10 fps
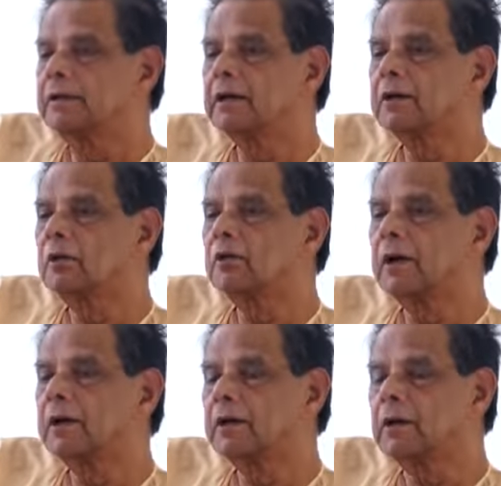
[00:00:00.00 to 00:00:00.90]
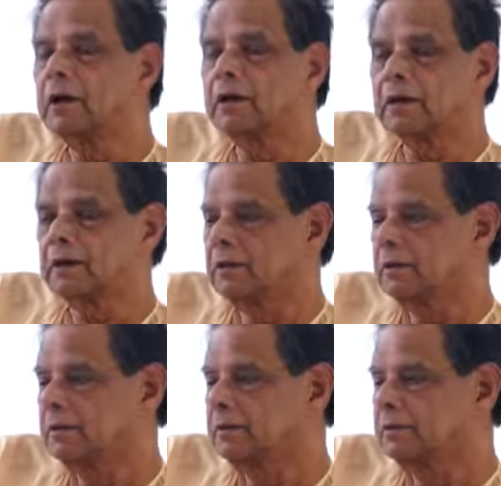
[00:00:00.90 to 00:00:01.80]
they are going to return
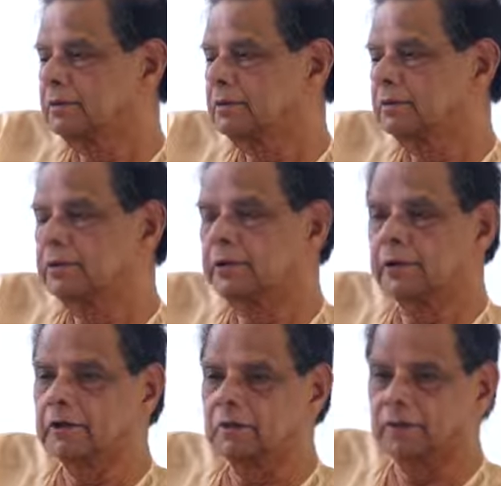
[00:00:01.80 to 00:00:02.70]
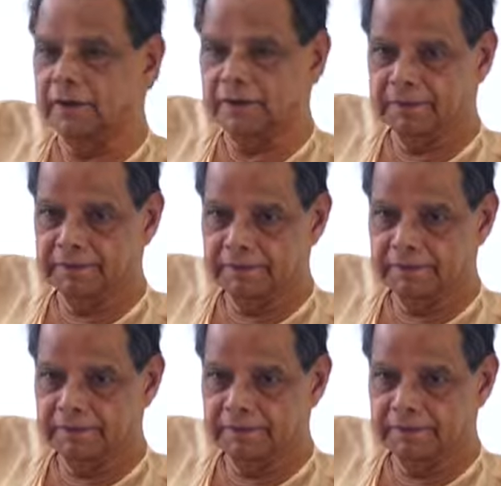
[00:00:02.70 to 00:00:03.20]
into the One.